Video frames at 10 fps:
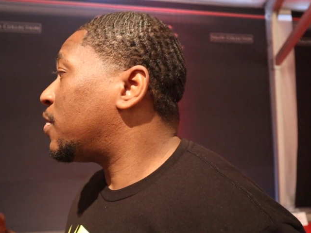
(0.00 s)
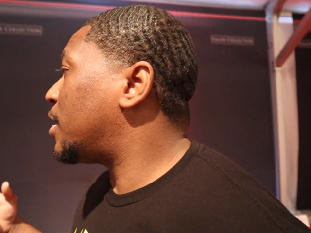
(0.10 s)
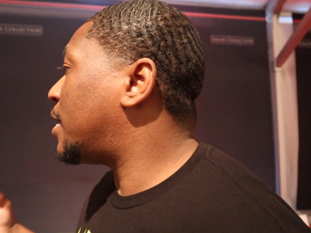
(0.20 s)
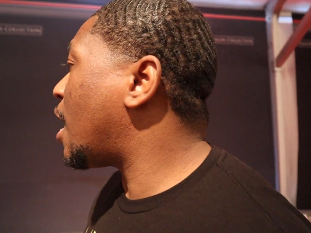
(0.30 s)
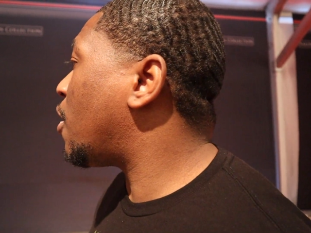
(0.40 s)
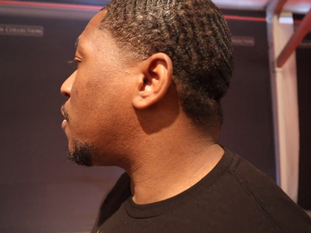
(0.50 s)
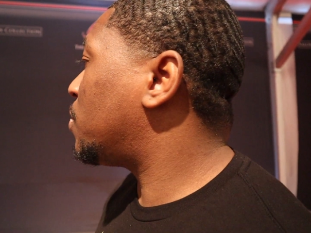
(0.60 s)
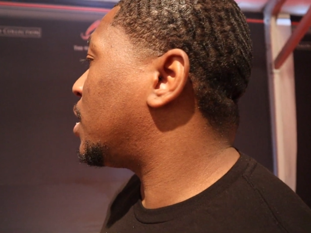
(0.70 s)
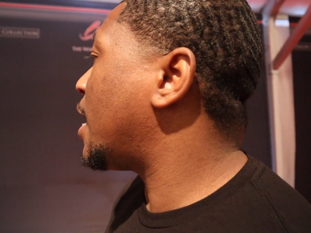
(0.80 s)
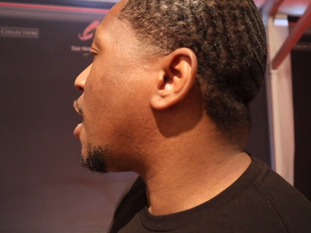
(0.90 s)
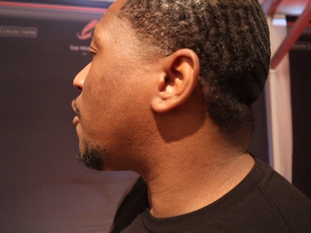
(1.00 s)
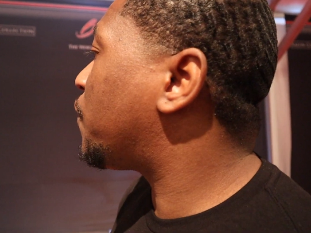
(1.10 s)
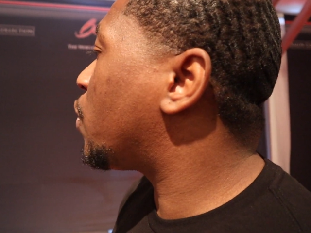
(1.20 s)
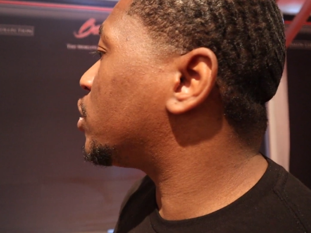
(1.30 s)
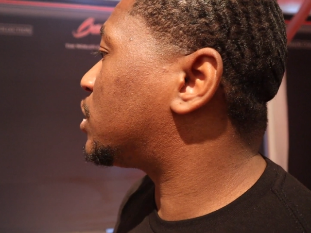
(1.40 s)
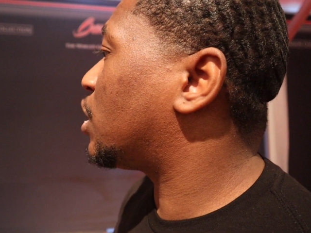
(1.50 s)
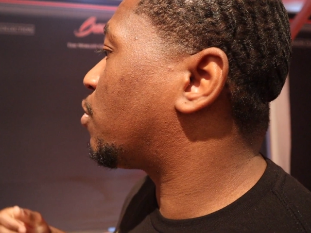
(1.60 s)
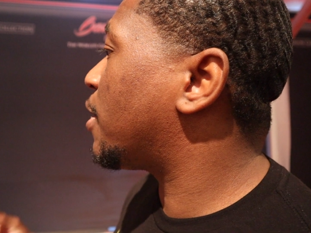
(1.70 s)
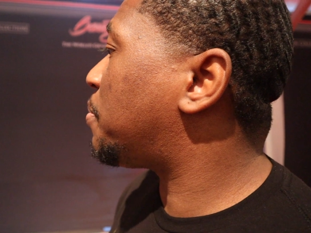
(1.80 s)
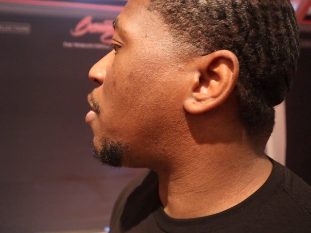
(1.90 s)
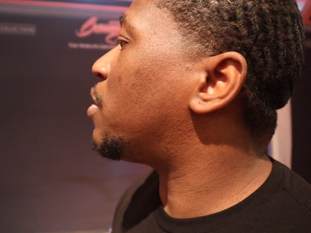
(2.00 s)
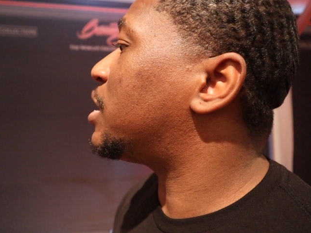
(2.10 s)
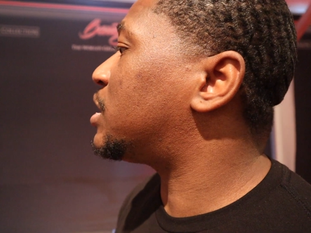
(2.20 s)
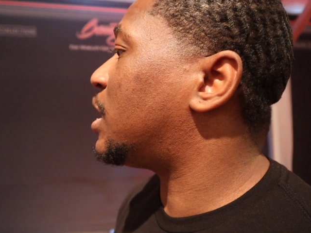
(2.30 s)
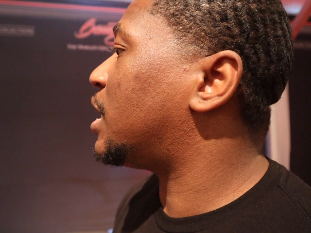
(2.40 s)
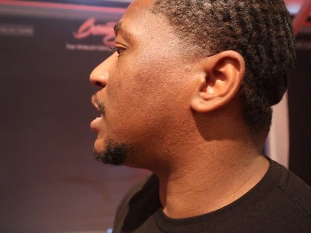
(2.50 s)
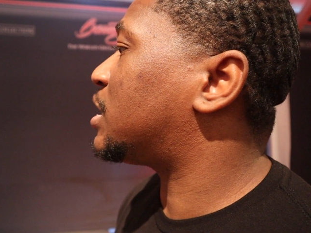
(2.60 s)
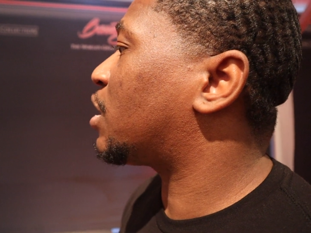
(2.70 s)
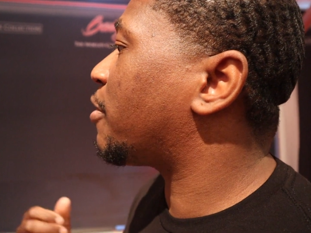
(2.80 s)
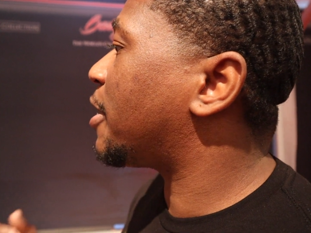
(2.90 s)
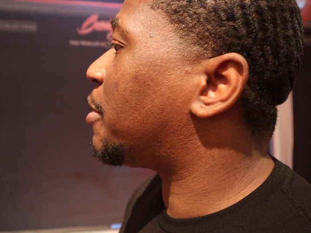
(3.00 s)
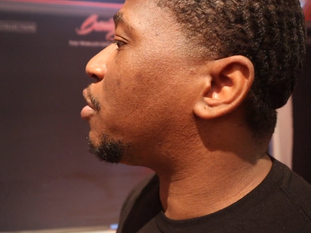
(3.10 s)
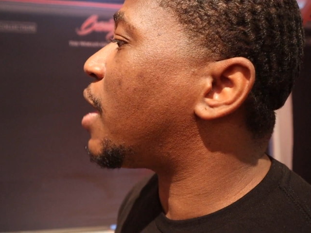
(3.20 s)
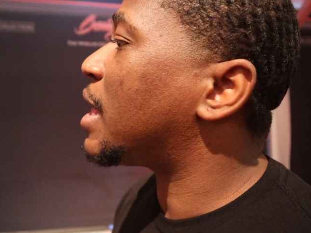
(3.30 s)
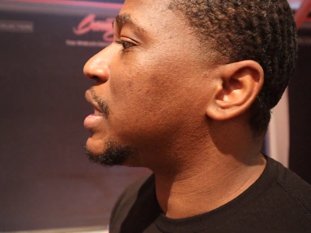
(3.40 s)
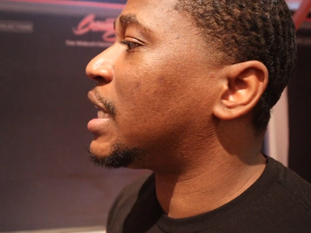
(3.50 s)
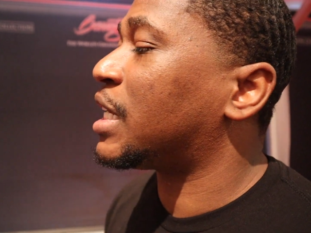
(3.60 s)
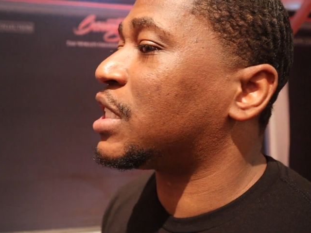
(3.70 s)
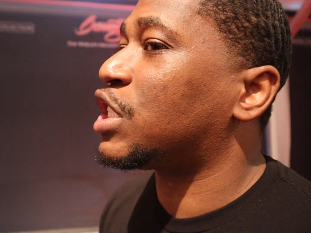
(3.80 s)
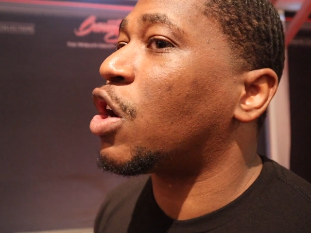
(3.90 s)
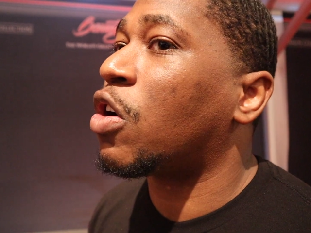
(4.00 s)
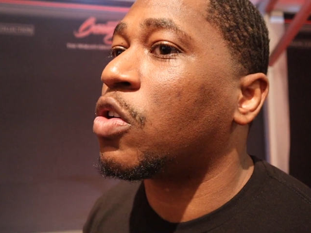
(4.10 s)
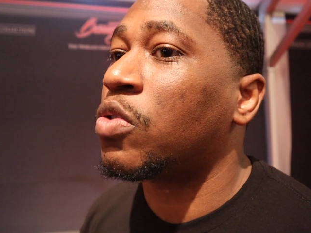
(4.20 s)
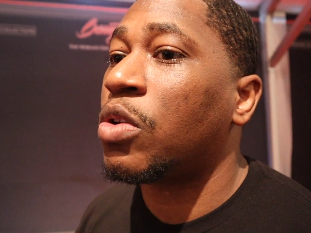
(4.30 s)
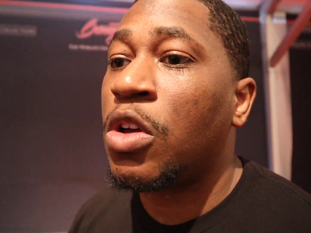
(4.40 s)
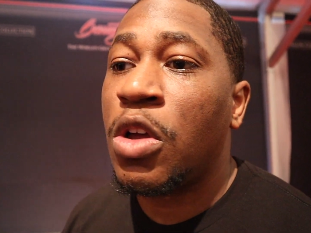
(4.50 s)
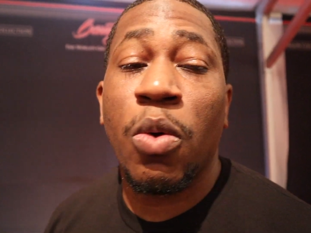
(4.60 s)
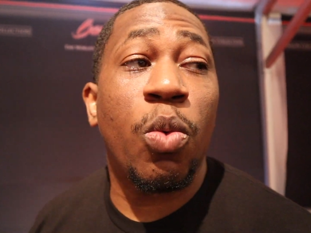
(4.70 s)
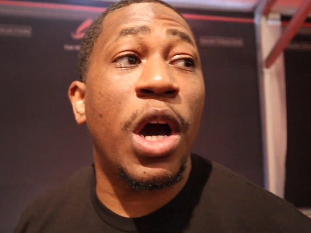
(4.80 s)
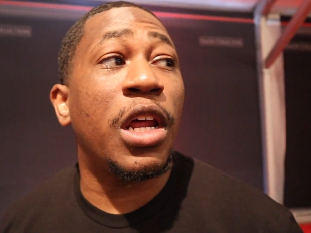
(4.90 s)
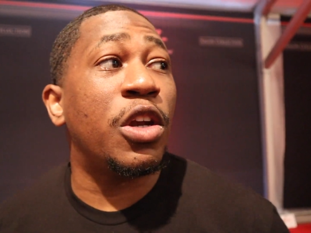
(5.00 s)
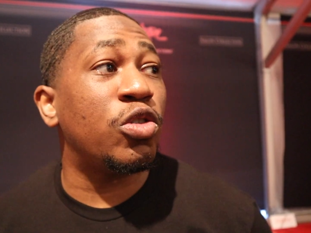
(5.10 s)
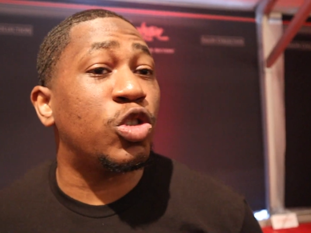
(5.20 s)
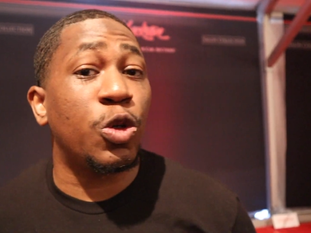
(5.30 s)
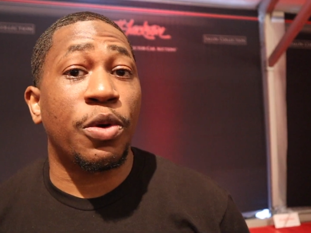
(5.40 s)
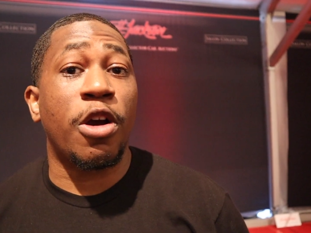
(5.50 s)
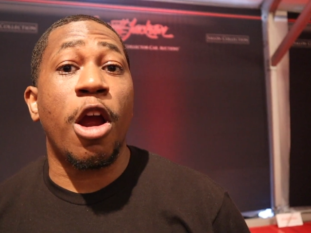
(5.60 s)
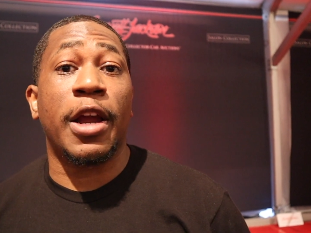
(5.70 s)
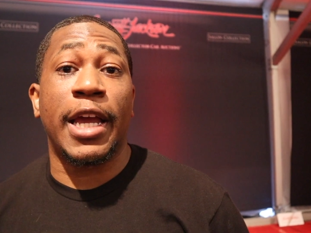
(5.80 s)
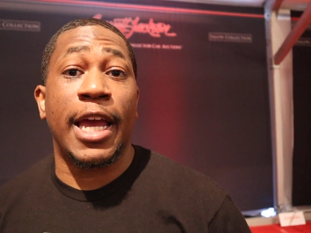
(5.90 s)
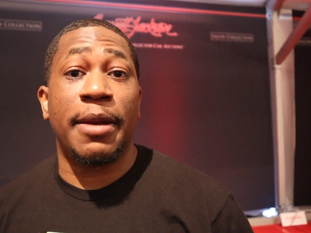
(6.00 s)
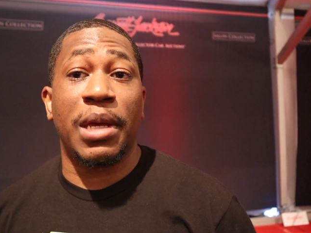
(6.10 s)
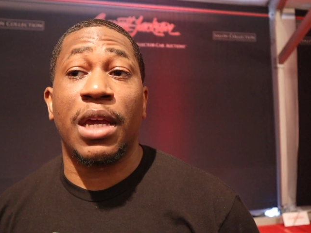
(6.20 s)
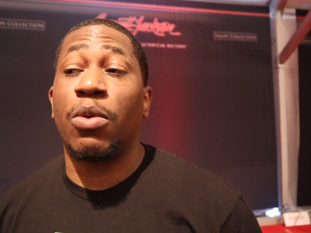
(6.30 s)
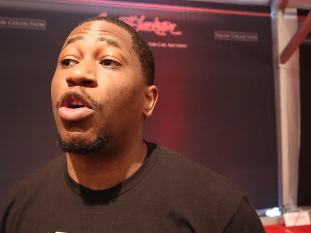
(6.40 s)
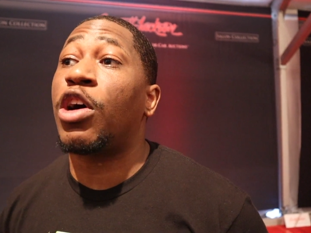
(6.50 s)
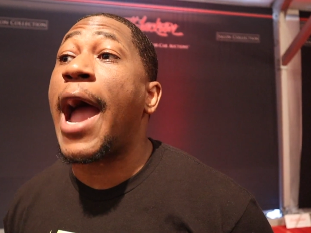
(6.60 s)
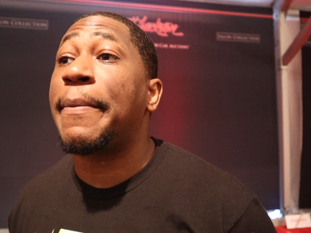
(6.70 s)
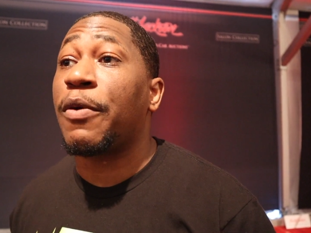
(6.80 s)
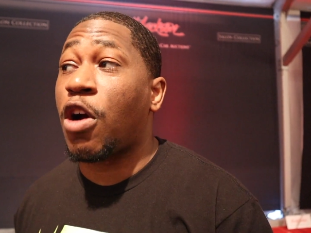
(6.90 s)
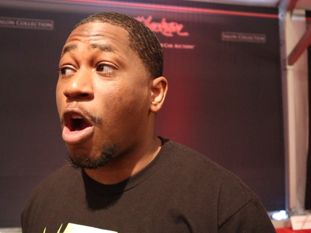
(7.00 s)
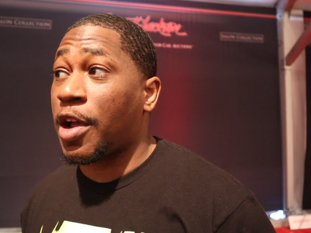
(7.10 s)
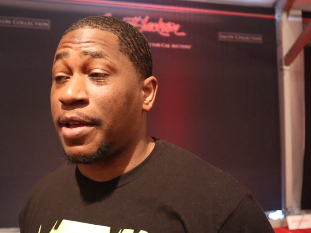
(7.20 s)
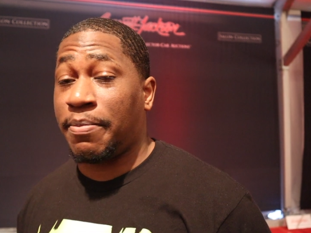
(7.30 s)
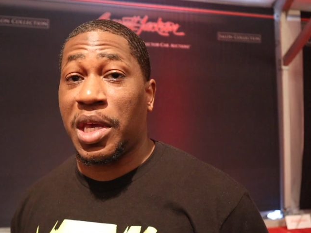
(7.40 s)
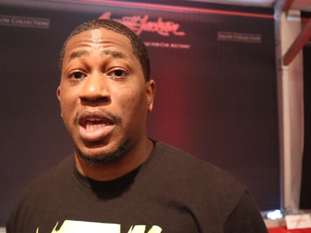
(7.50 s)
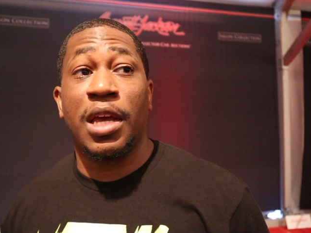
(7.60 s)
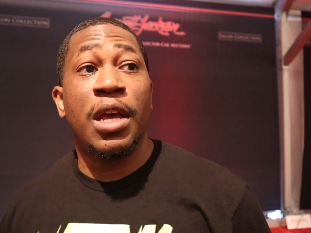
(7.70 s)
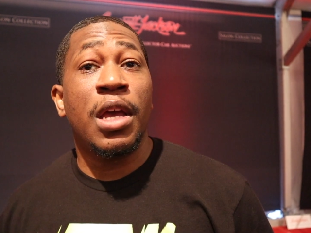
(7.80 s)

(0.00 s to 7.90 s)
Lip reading: The downforce, the grip on this thing is incredible. I think it showed what a new supercar can be, or a hypercar can be.